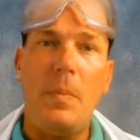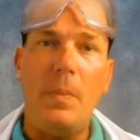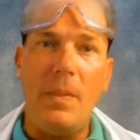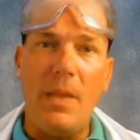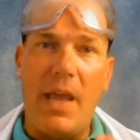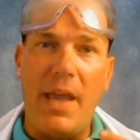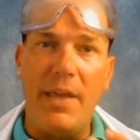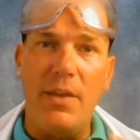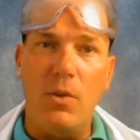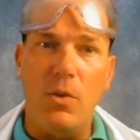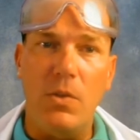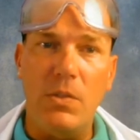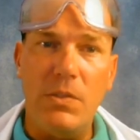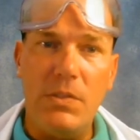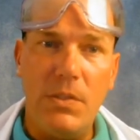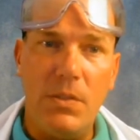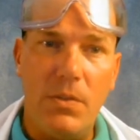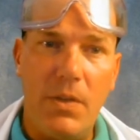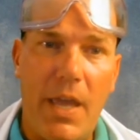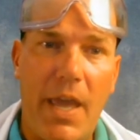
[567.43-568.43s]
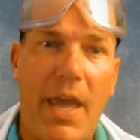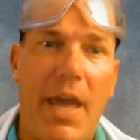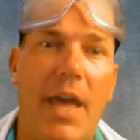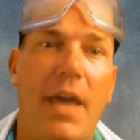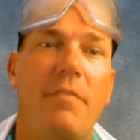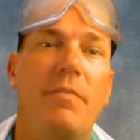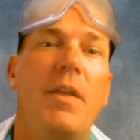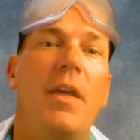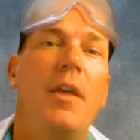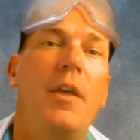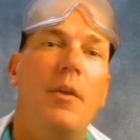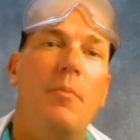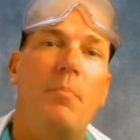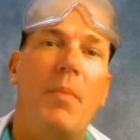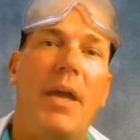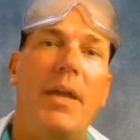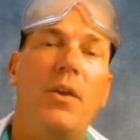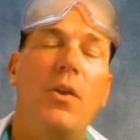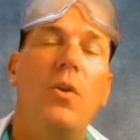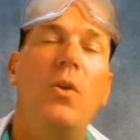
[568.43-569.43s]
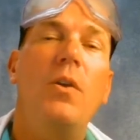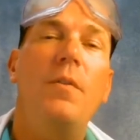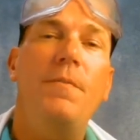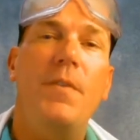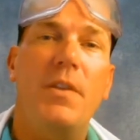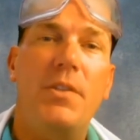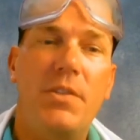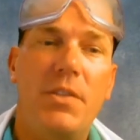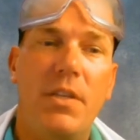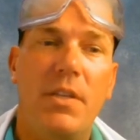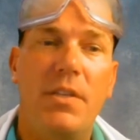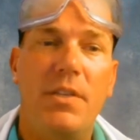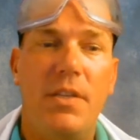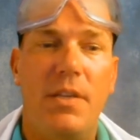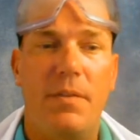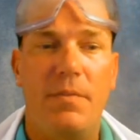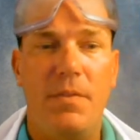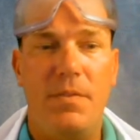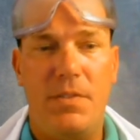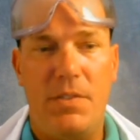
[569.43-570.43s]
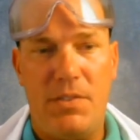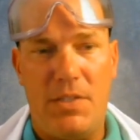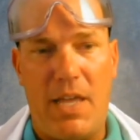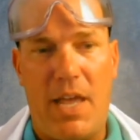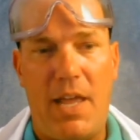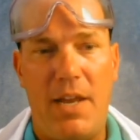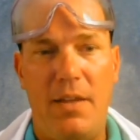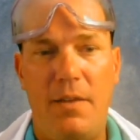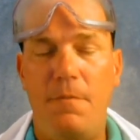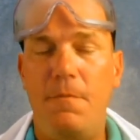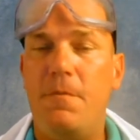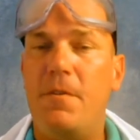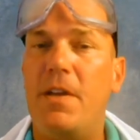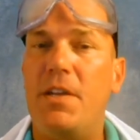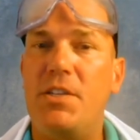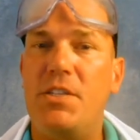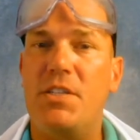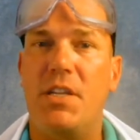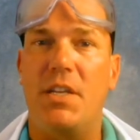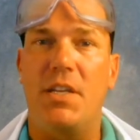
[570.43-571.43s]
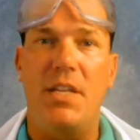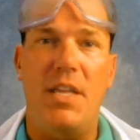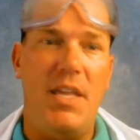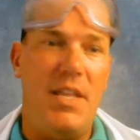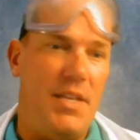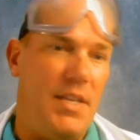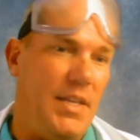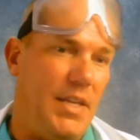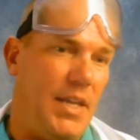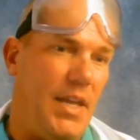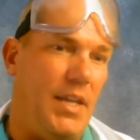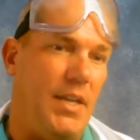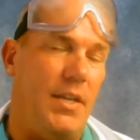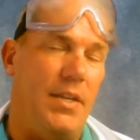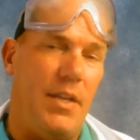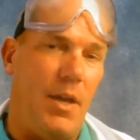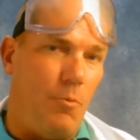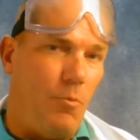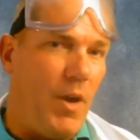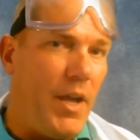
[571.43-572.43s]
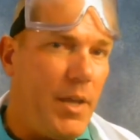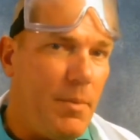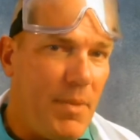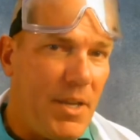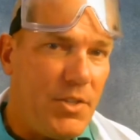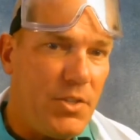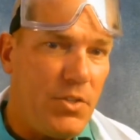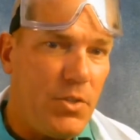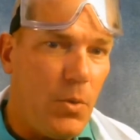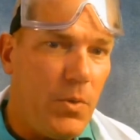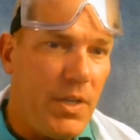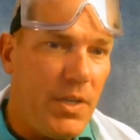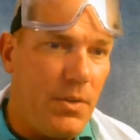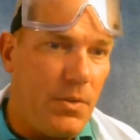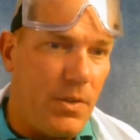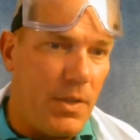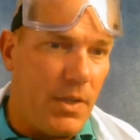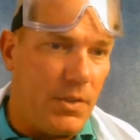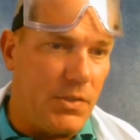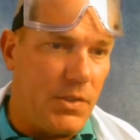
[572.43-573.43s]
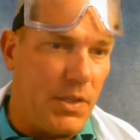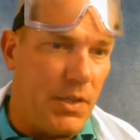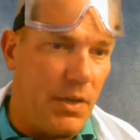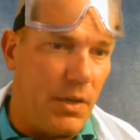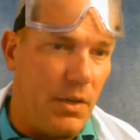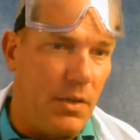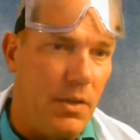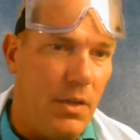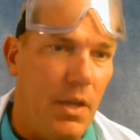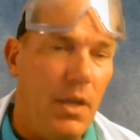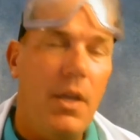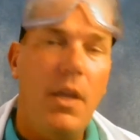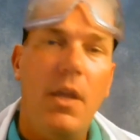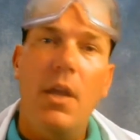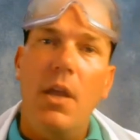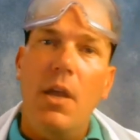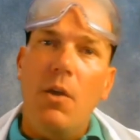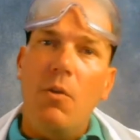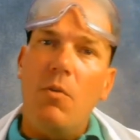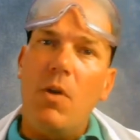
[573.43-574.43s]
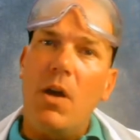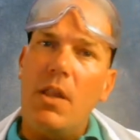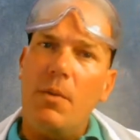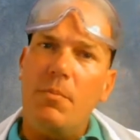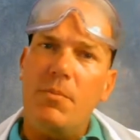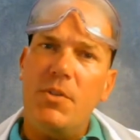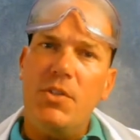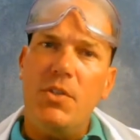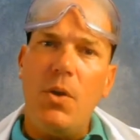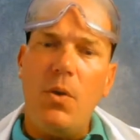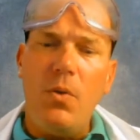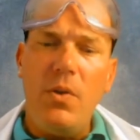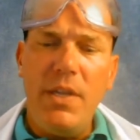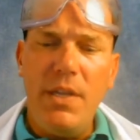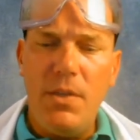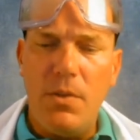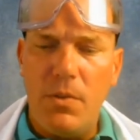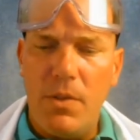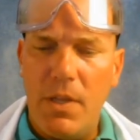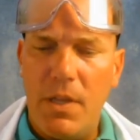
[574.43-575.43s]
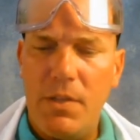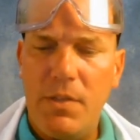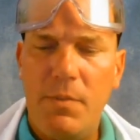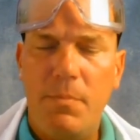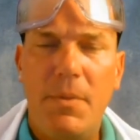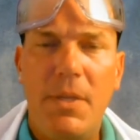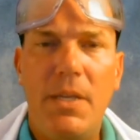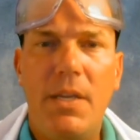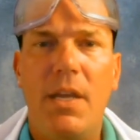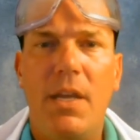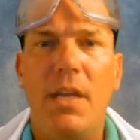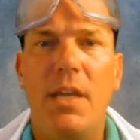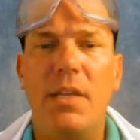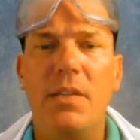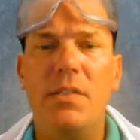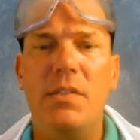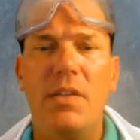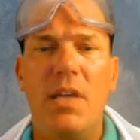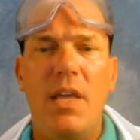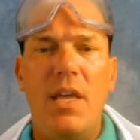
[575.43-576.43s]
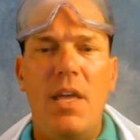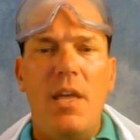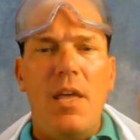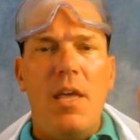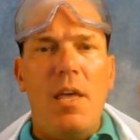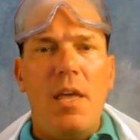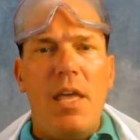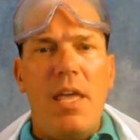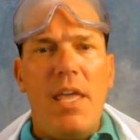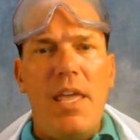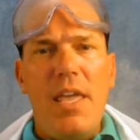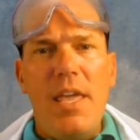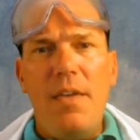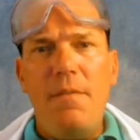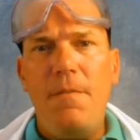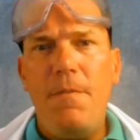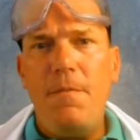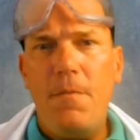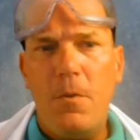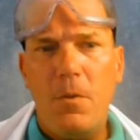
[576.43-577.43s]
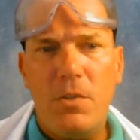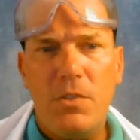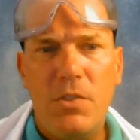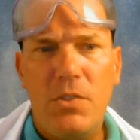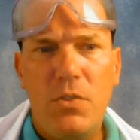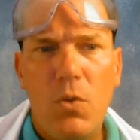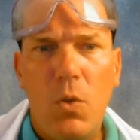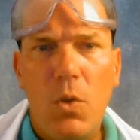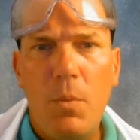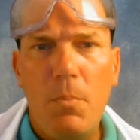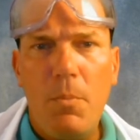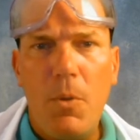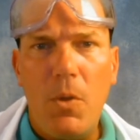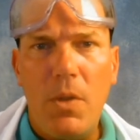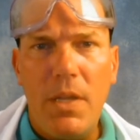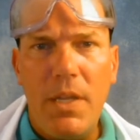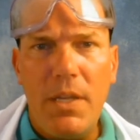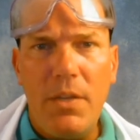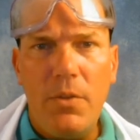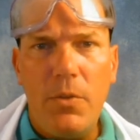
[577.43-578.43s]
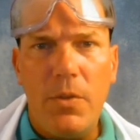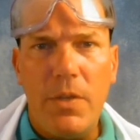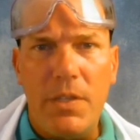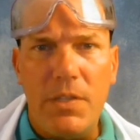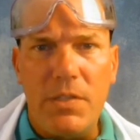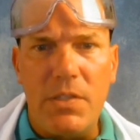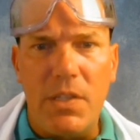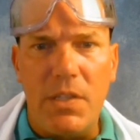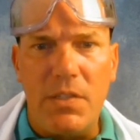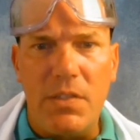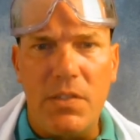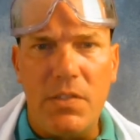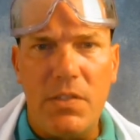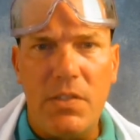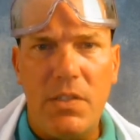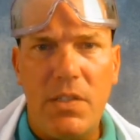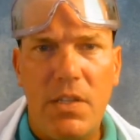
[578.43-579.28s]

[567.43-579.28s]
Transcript: I also have my coefficient of static friction indicated. Now, why am I showing you this here? Well, I'm showing you this because if force normal increases,